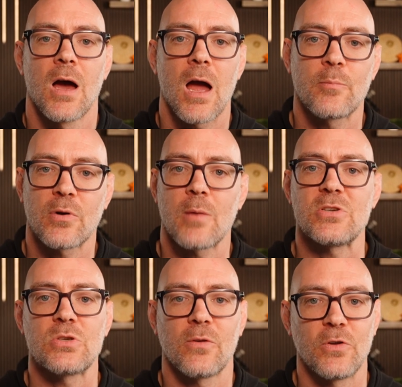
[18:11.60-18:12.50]
I
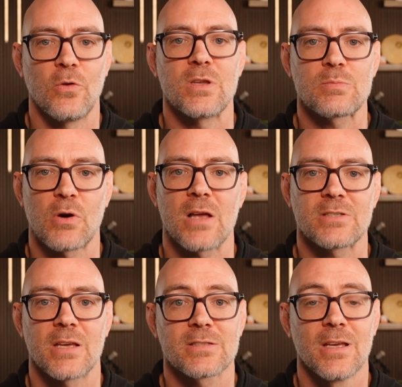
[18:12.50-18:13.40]
promise you, if you do this
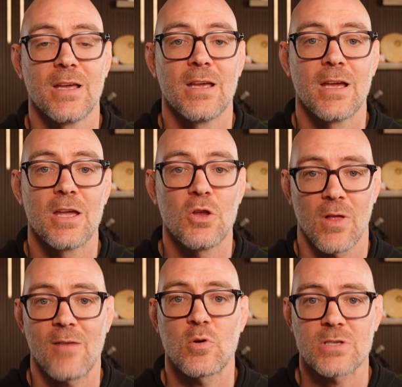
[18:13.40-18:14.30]
process,
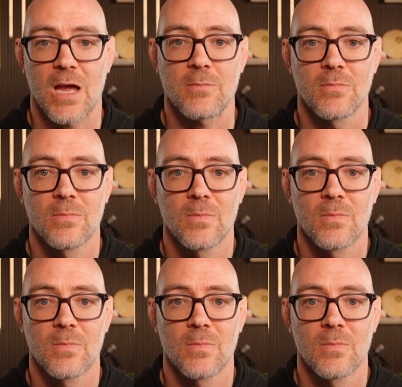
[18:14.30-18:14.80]
you'll have more time.